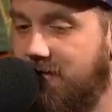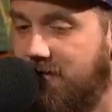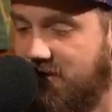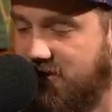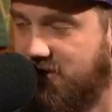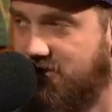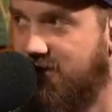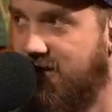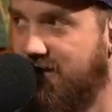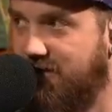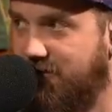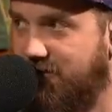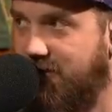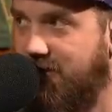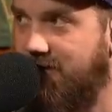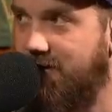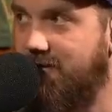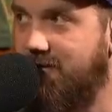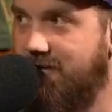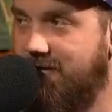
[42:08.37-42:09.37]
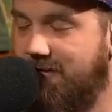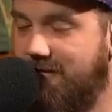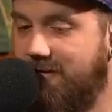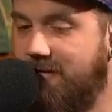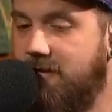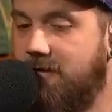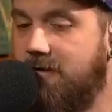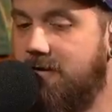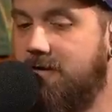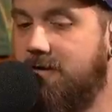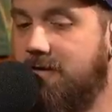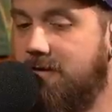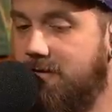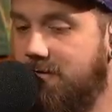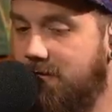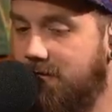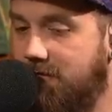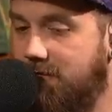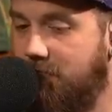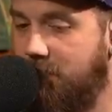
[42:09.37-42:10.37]
The stretch run:
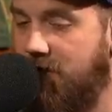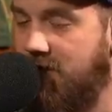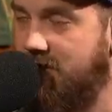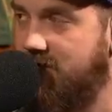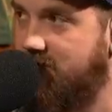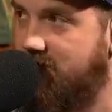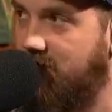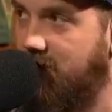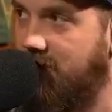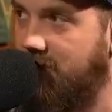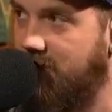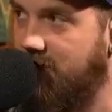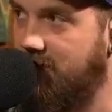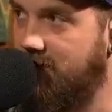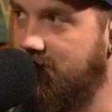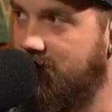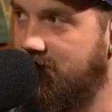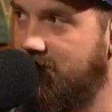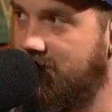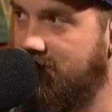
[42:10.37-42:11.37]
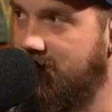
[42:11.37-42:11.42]
Minnesota,